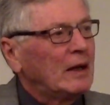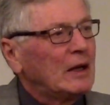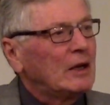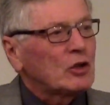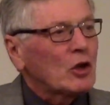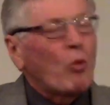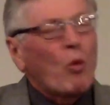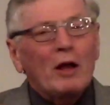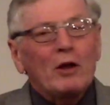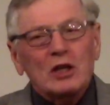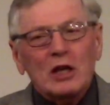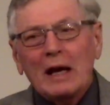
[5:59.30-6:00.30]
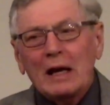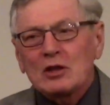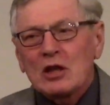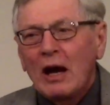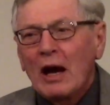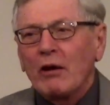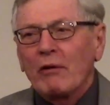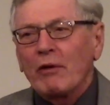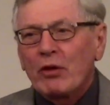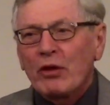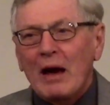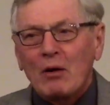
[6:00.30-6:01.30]
So one chance out of
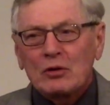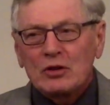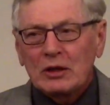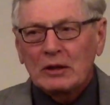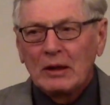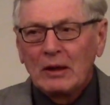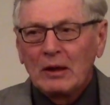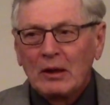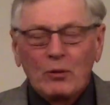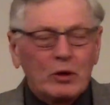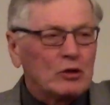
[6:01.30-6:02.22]
1,000 when